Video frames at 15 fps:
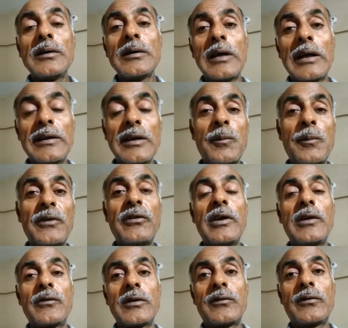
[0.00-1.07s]
and they
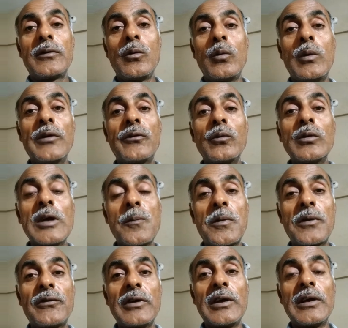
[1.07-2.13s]
possess us. Once we are
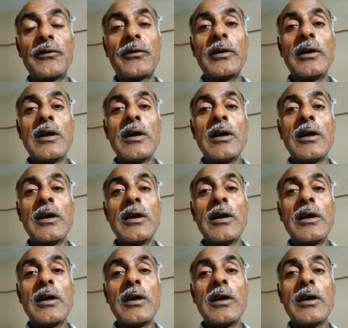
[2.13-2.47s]
possessed,